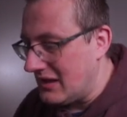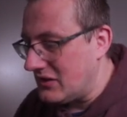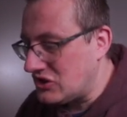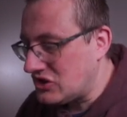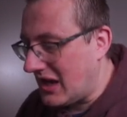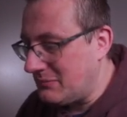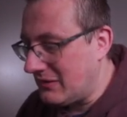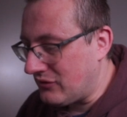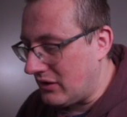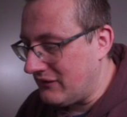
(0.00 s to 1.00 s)
This shape
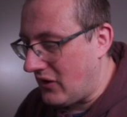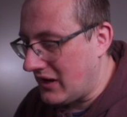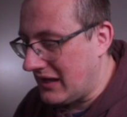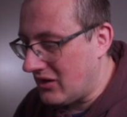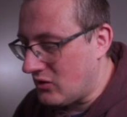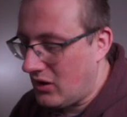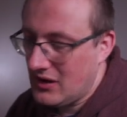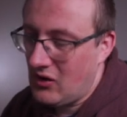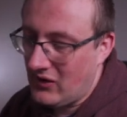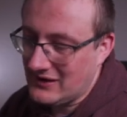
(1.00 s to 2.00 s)
is very funky. I
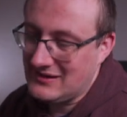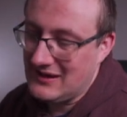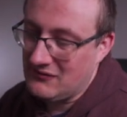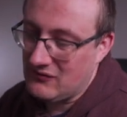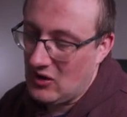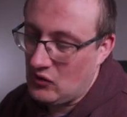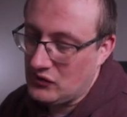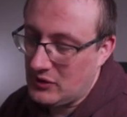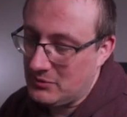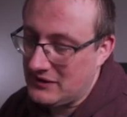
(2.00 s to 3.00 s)
quite liked it
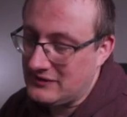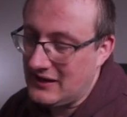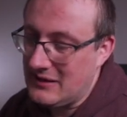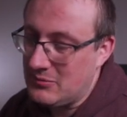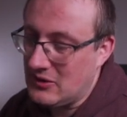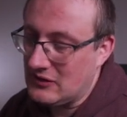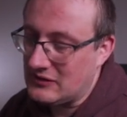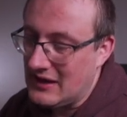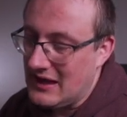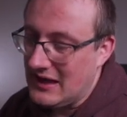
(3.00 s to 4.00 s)
on top of the sea because